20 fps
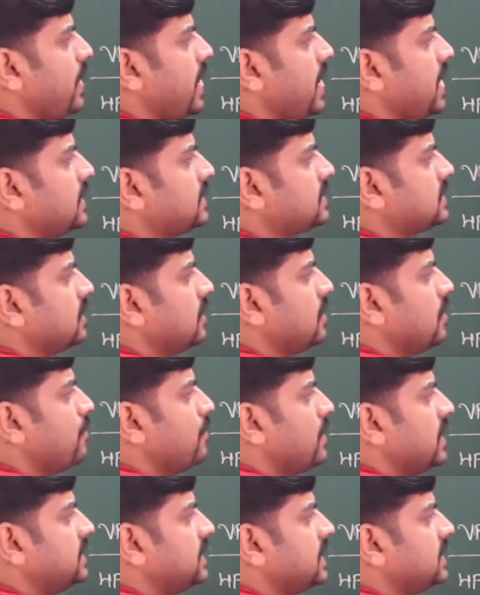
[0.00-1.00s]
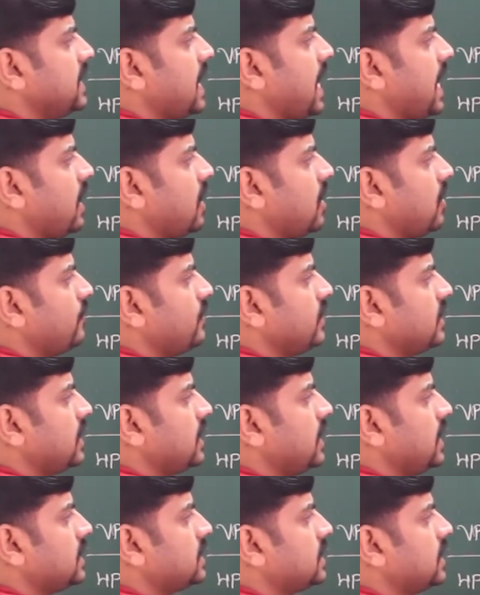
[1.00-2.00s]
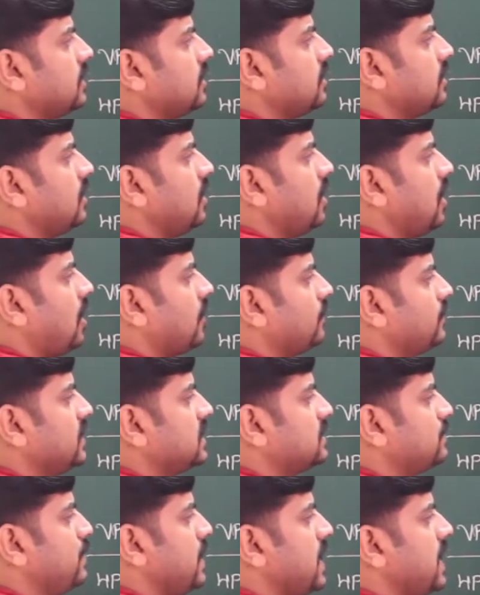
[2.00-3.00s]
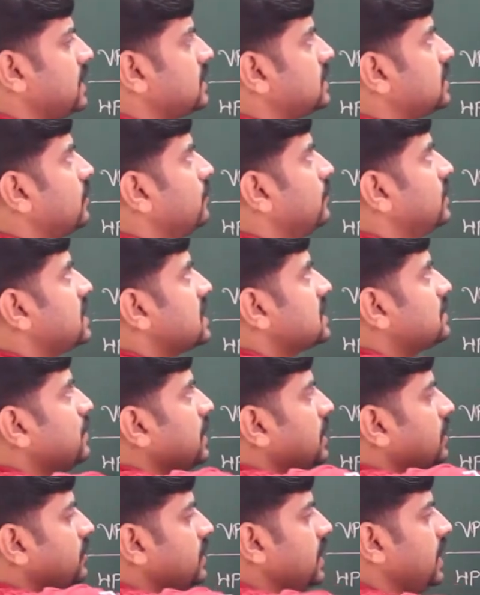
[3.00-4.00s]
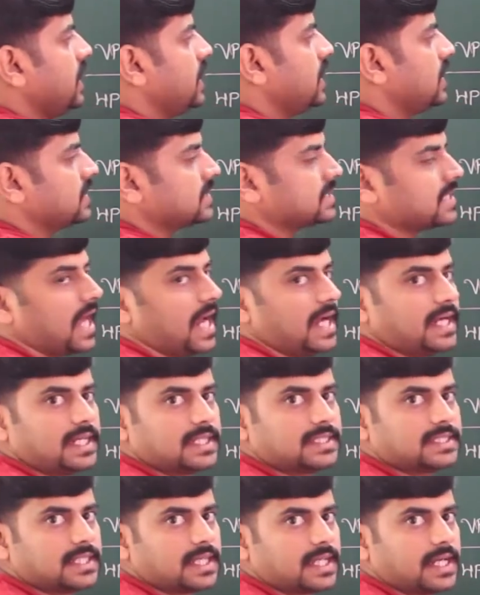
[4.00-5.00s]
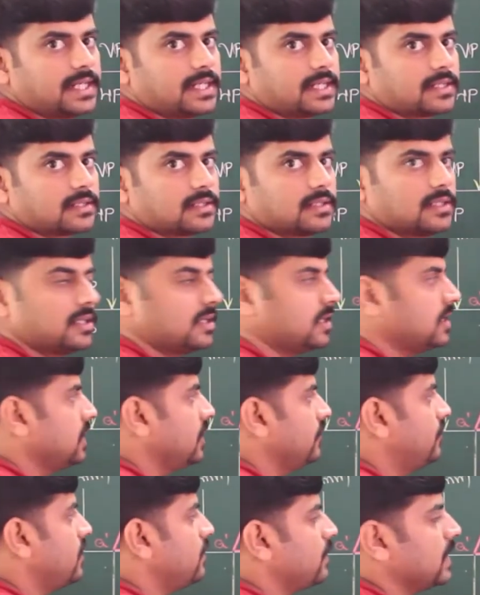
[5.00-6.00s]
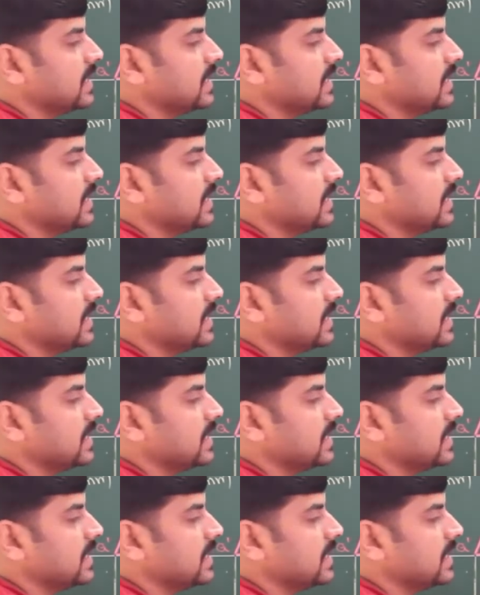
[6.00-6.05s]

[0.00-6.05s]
base, measure the angle of inclination of this base with respect to the slant generator. If I